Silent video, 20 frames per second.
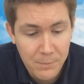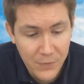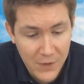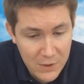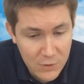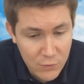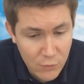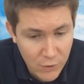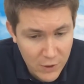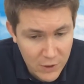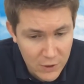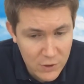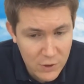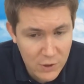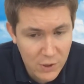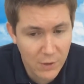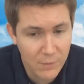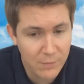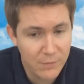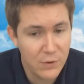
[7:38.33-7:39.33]
there's real
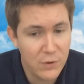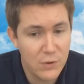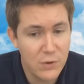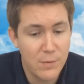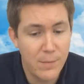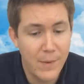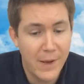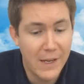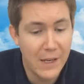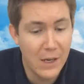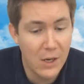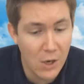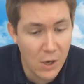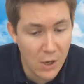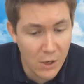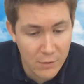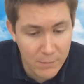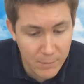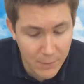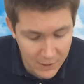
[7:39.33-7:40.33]
scope for you to make a
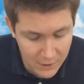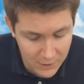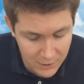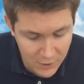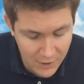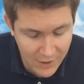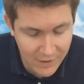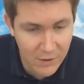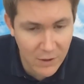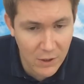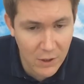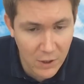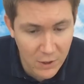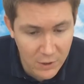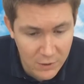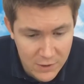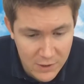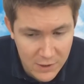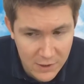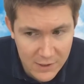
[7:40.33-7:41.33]
lot of money to have a
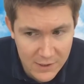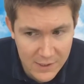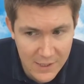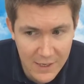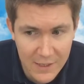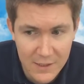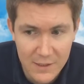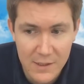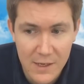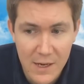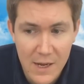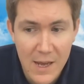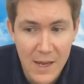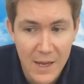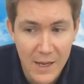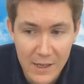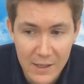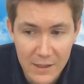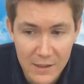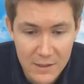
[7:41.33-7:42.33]
lot of success
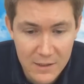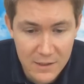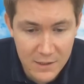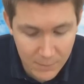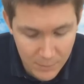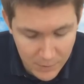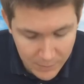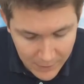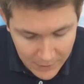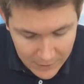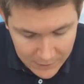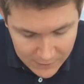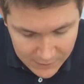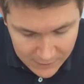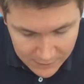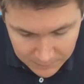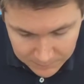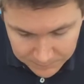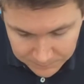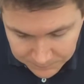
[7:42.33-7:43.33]
in the summer
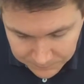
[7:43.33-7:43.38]
months